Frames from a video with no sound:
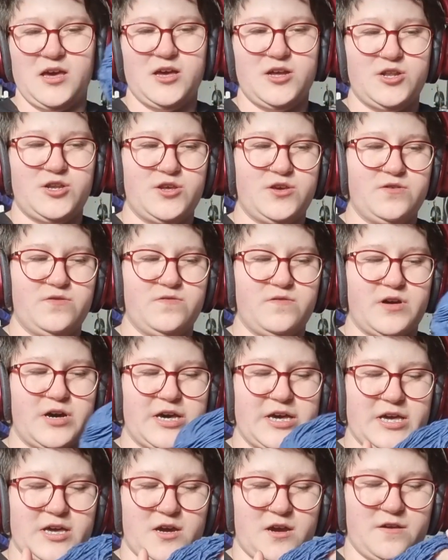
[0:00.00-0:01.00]
Do
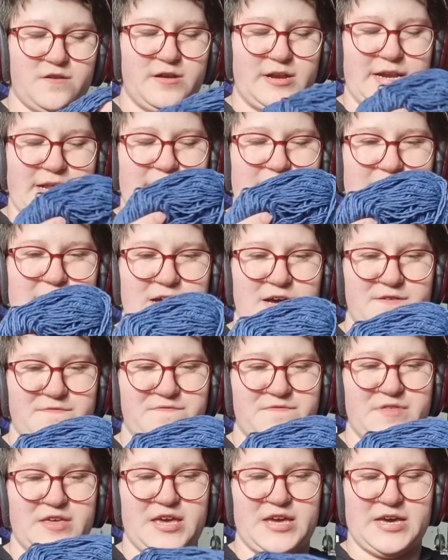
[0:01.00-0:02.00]
I currently have
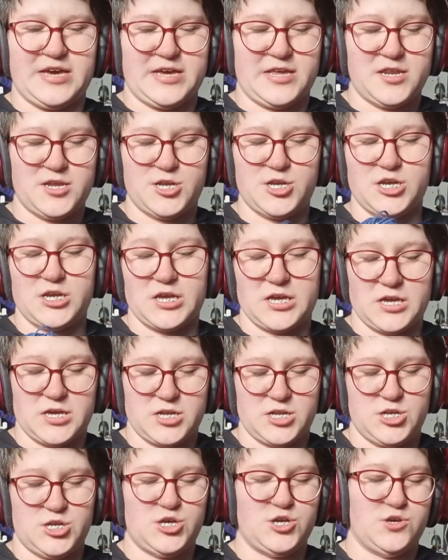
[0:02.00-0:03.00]
the energy
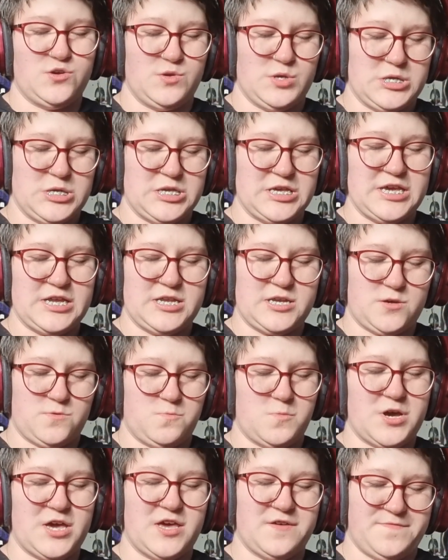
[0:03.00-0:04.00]
to sit,
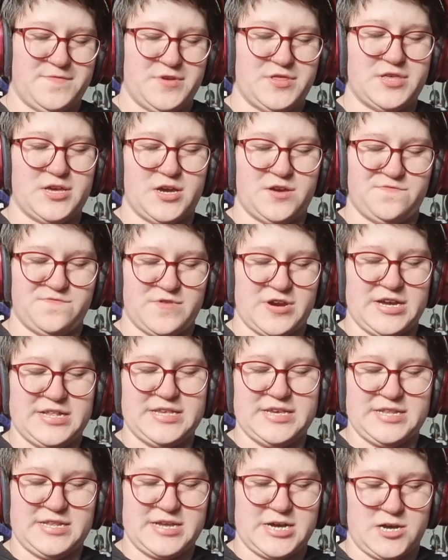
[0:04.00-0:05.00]
weigh everything and write
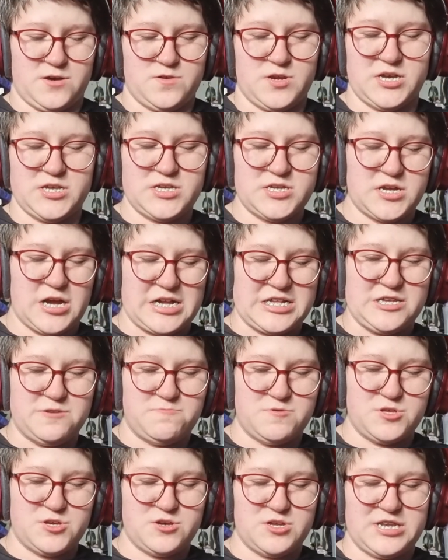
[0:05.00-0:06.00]
it down? I started
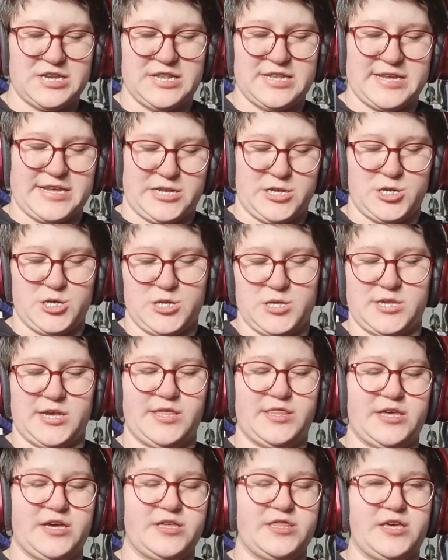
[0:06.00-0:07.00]
with good intentions. I
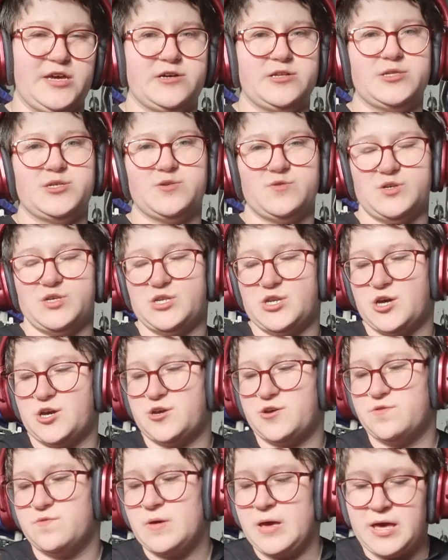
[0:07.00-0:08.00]
think the answer is
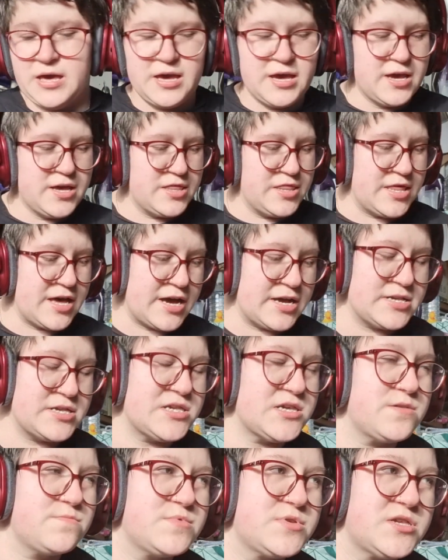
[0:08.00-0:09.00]
no. That
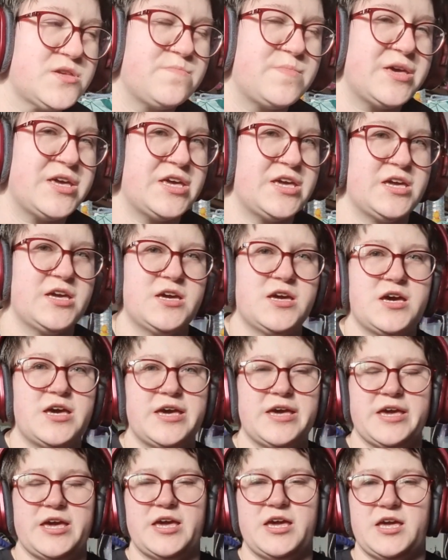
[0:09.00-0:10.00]
seems to be
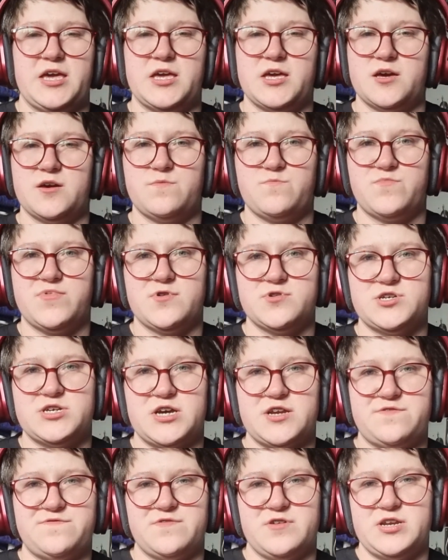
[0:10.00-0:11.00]
a
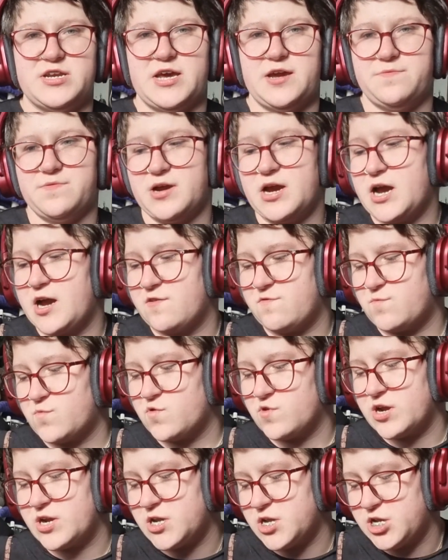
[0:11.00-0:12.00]
project for a day where I have
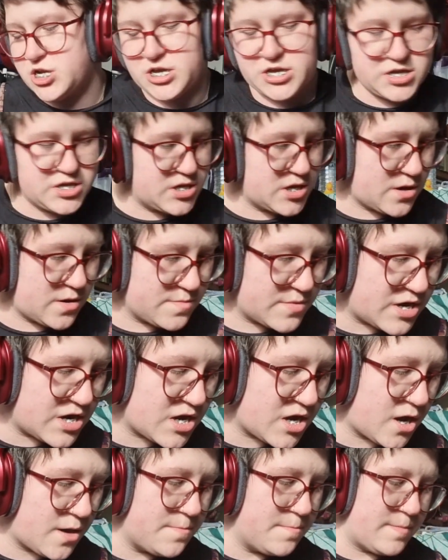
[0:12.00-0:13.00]
more energy, so I'm going to
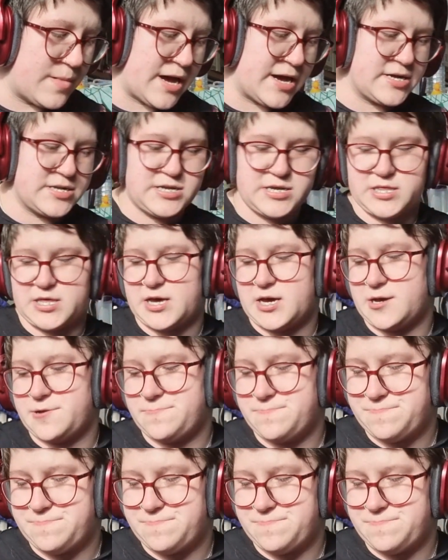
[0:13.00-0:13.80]
come back to that.